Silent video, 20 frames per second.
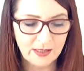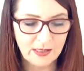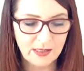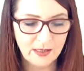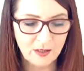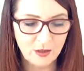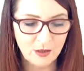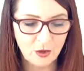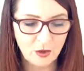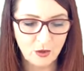6
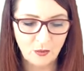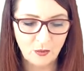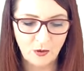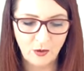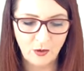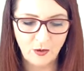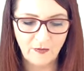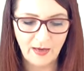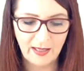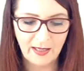to
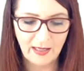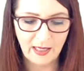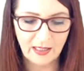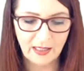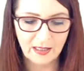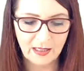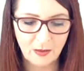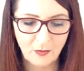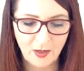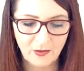12, and
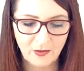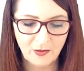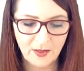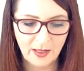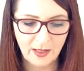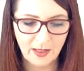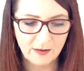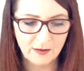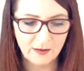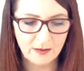
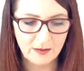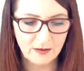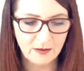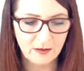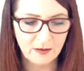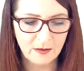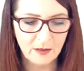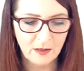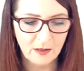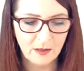81,000